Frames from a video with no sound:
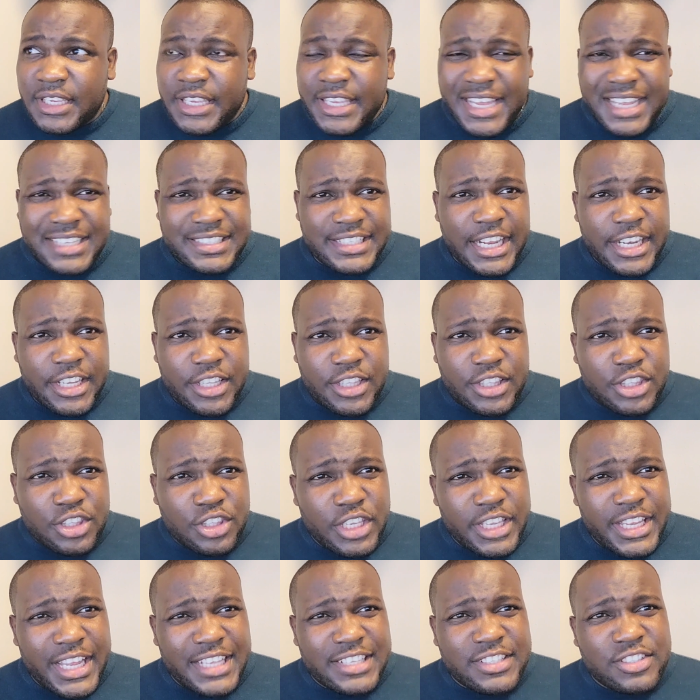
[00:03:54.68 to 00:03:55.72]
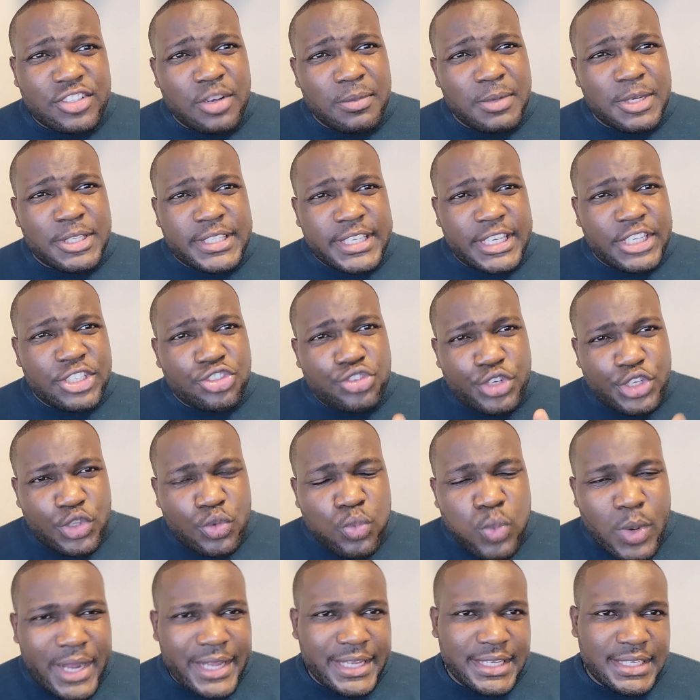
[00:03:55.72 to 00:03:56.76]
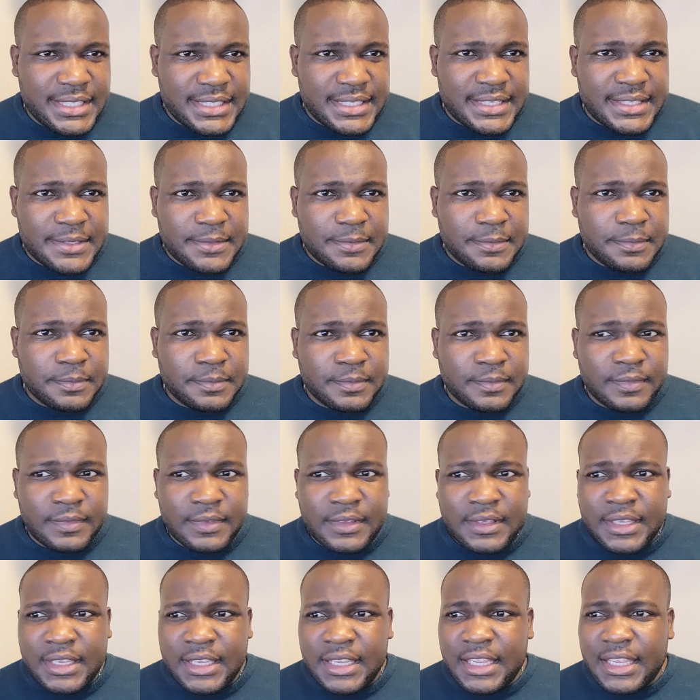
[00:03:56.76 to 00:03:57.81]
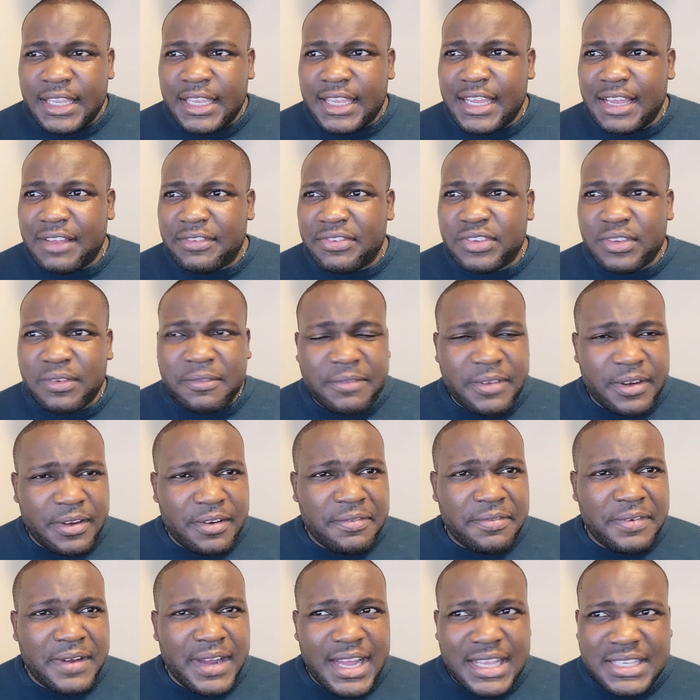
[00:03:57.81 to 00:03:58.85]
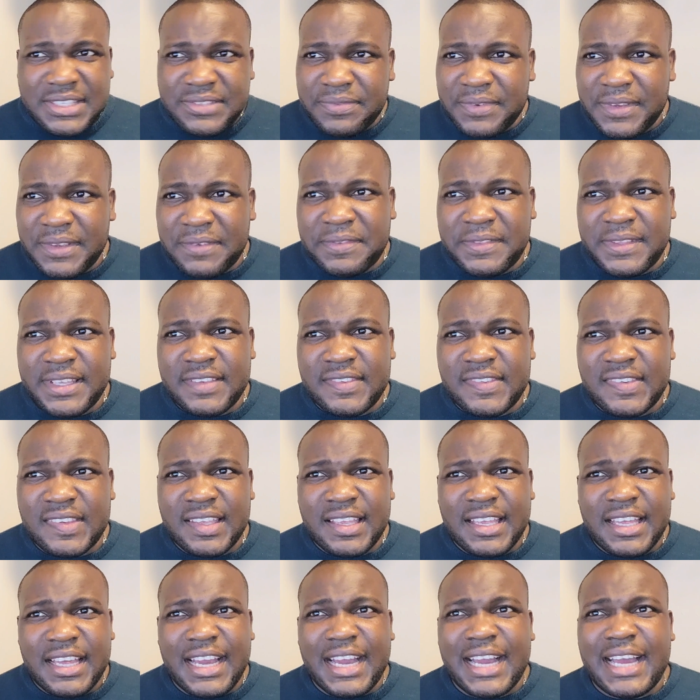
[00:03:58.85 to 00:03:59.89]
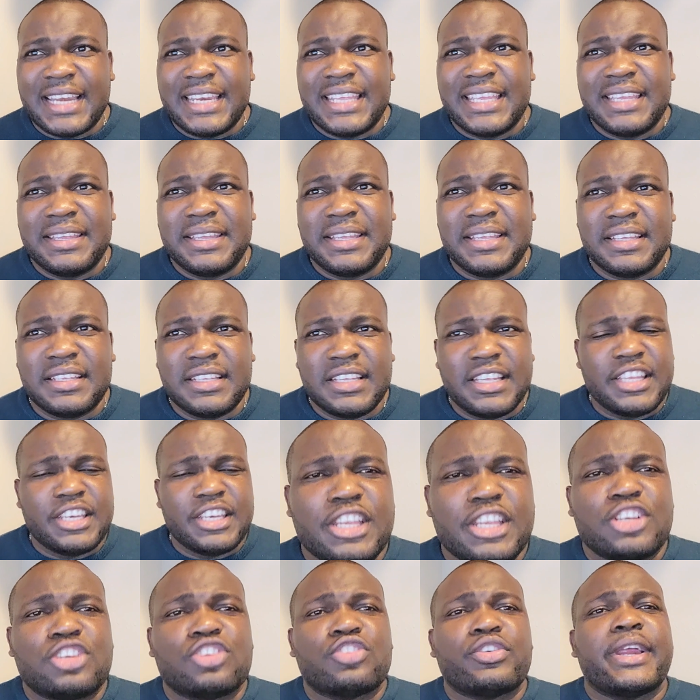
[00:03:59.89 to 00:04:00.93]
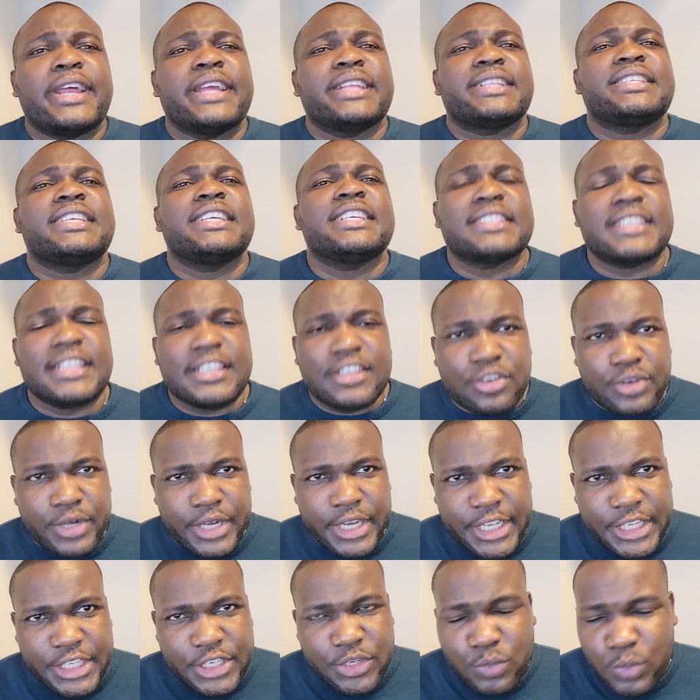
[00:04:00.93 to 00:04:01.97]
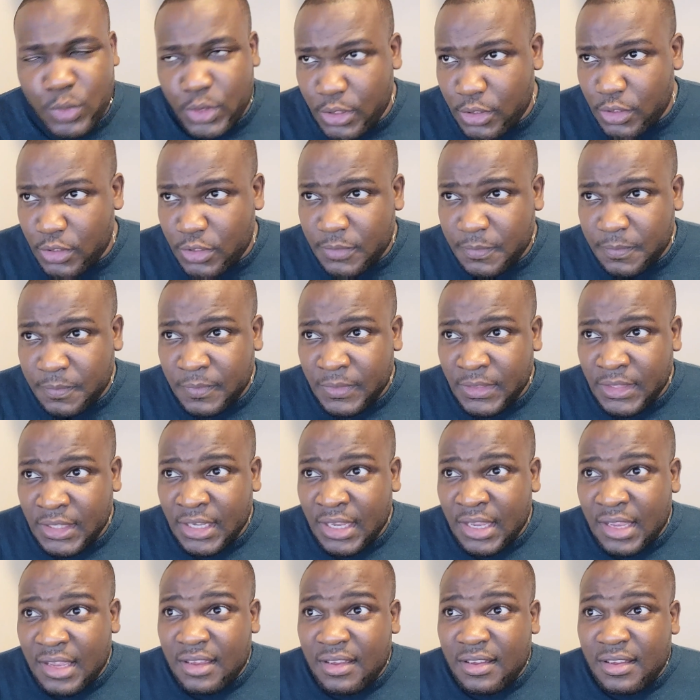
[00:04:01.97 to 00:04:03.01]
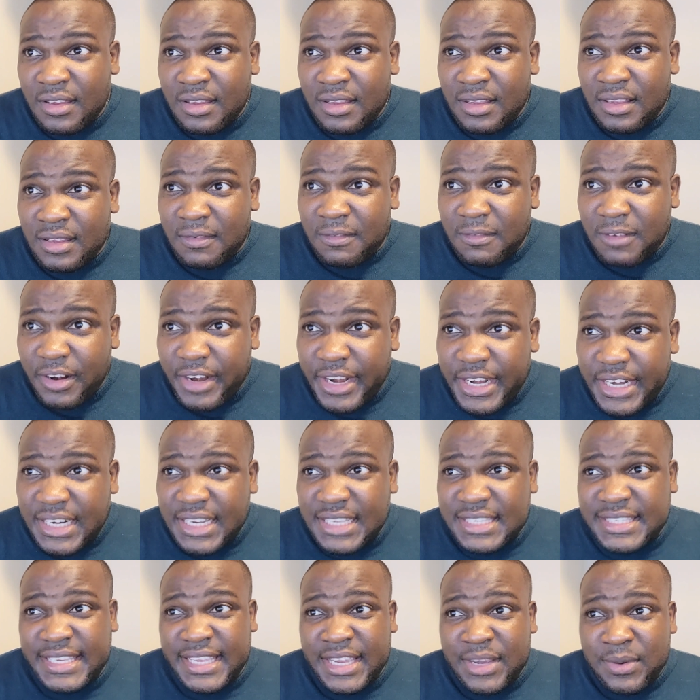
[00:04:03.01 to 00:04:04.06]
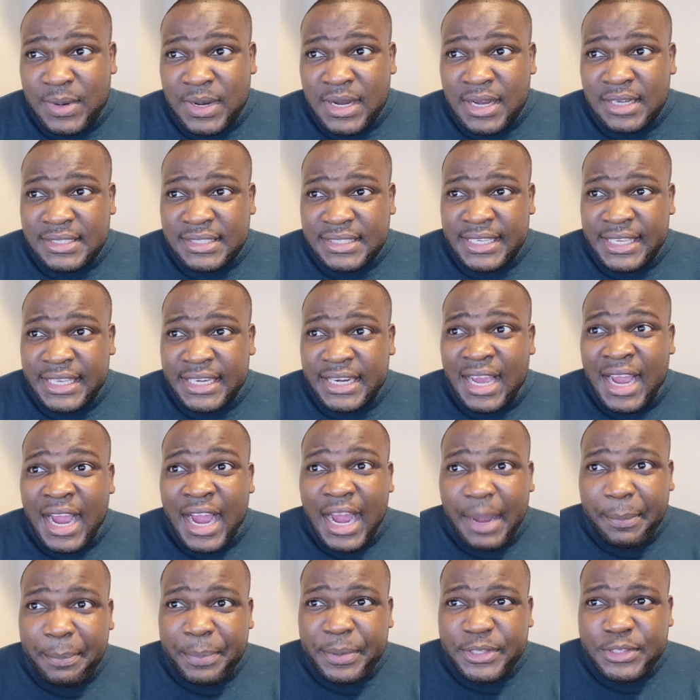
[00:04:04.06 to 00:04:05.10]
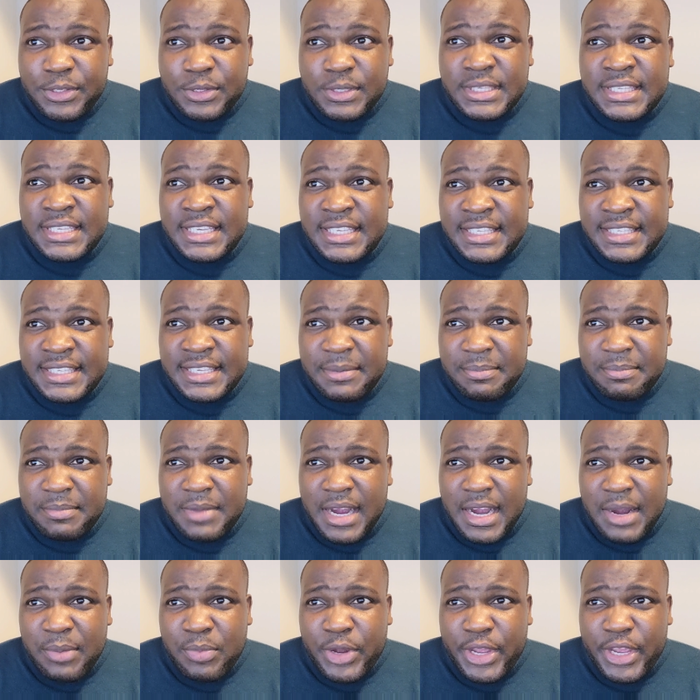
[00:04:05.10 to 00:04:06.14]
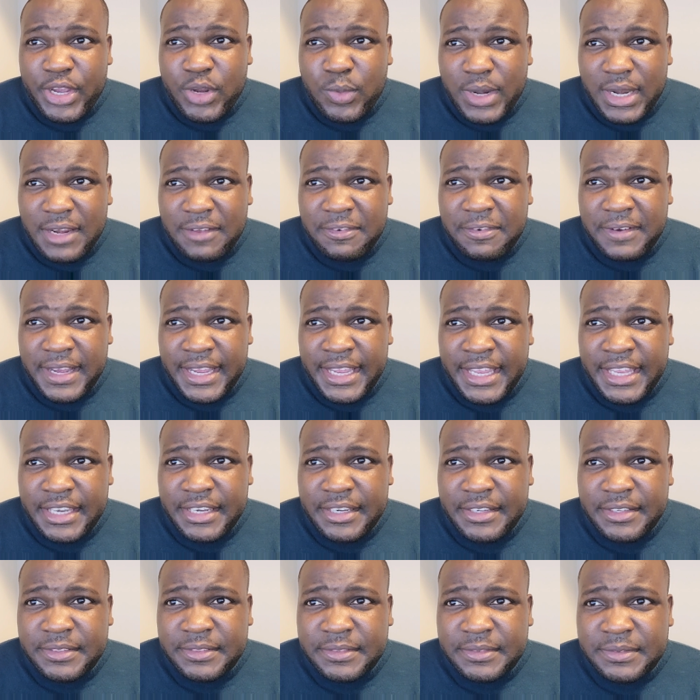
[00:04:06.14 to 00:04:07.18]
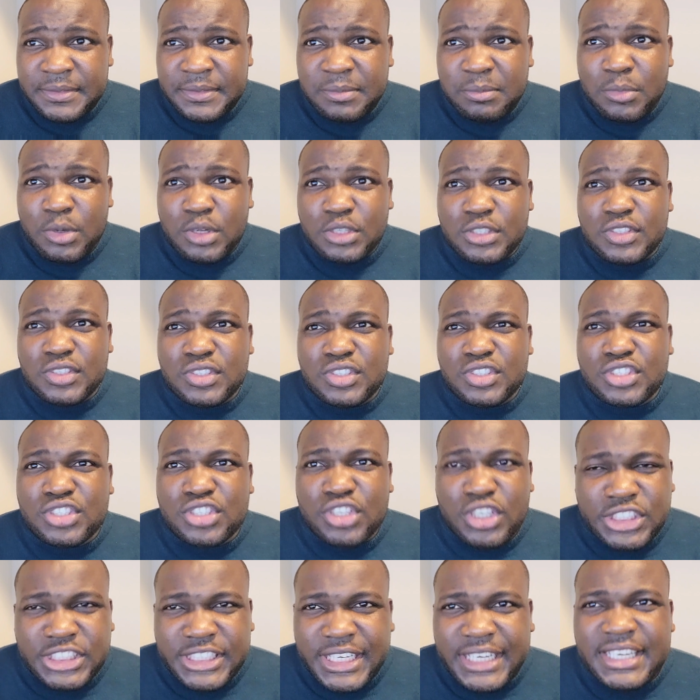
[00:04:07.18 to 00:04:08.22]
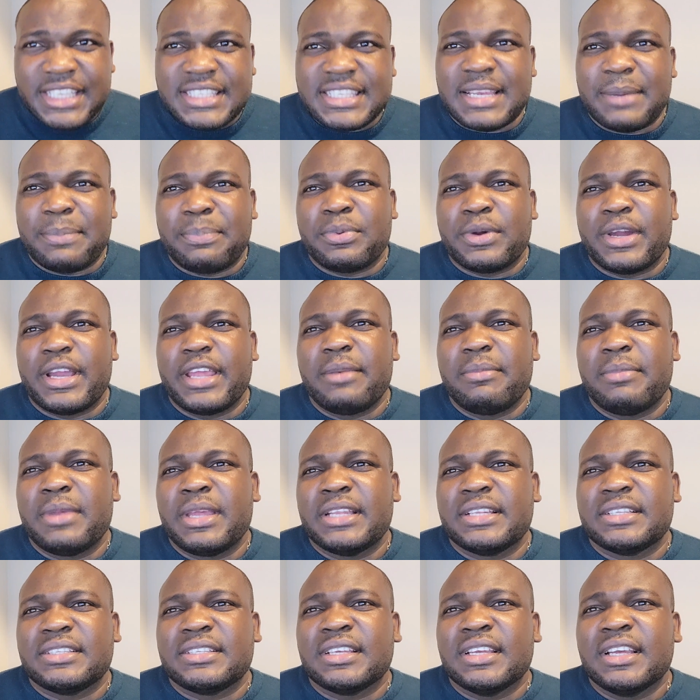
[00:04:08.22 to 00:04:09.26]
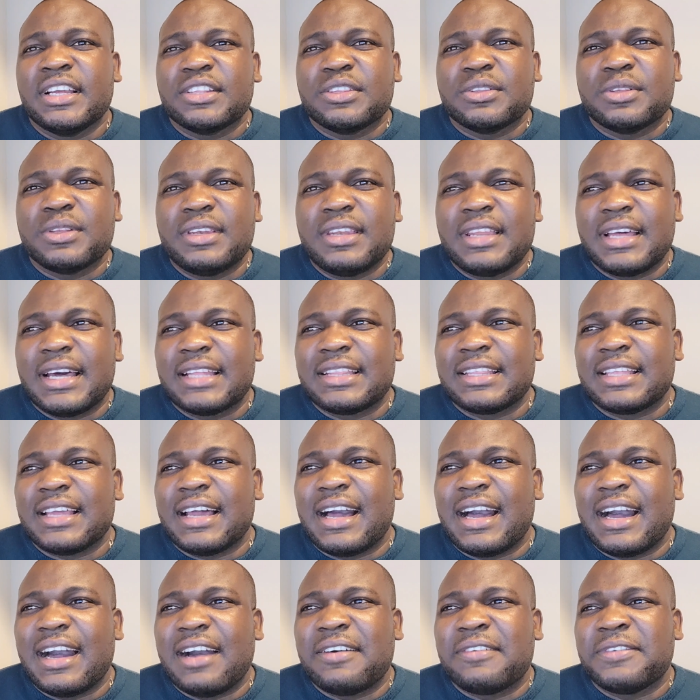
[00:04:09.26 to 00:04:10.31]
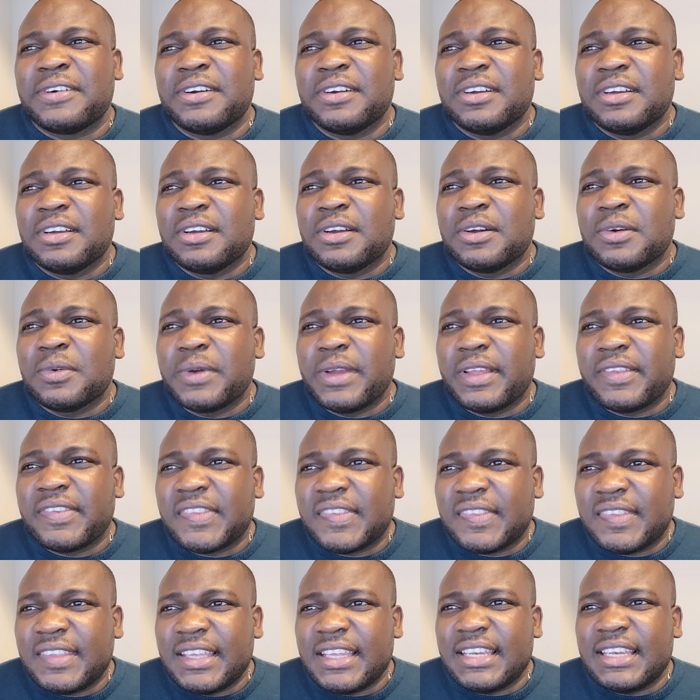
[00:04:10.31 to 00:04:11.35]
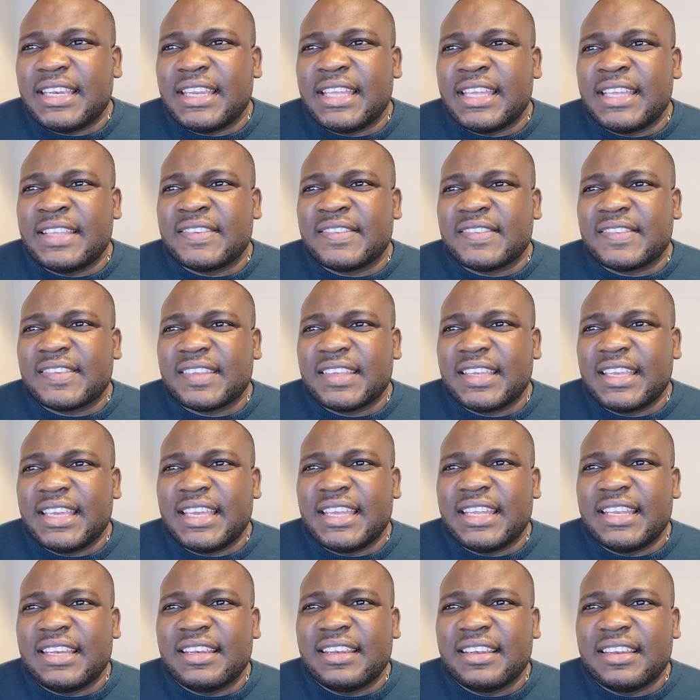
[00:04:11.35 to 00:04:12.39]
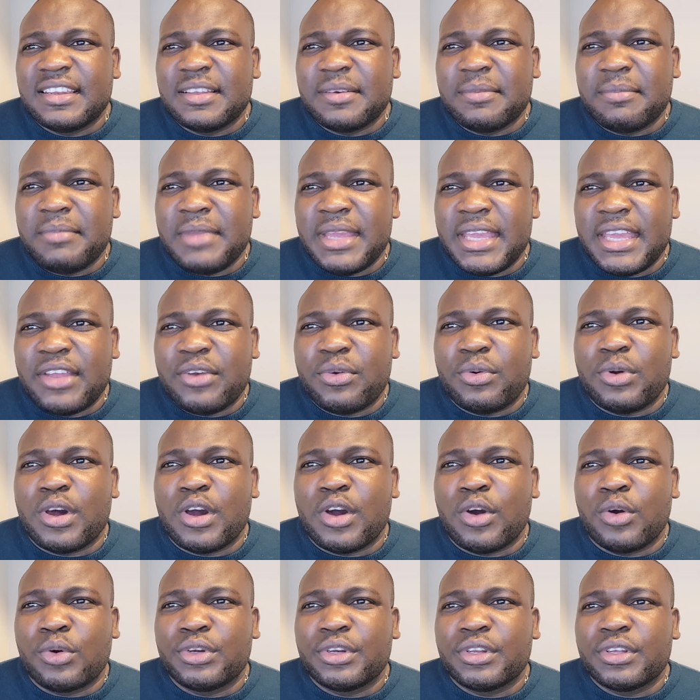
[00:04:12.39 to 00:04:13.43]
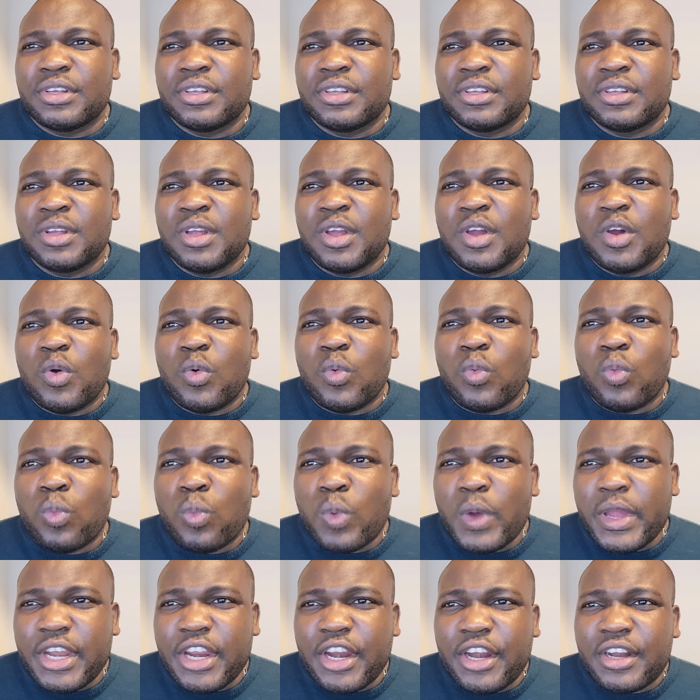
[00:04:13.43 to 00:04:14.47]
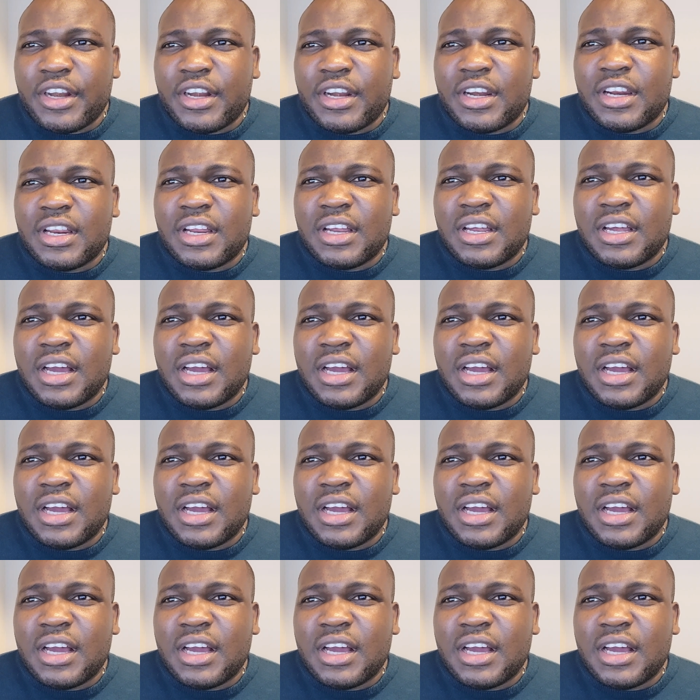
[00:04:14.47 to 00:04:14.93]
He has double century twice. He has some very fast 50s. And he did great things in the cricketing world. Virender Sehwag said, "Happy to see Zimbabwe qualifying. But such a disappointment to not have West Indies in the main round. Winner